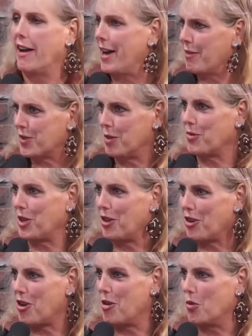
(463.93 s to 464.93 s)
I have something
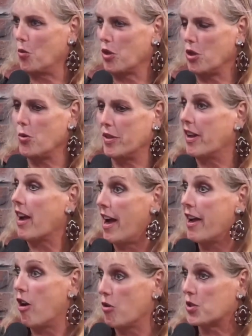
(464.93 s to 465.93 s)
in common with you in that
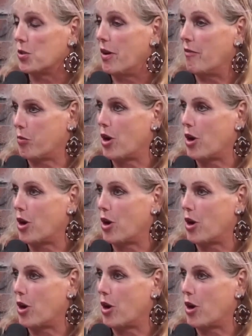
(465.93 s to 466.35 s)
I also have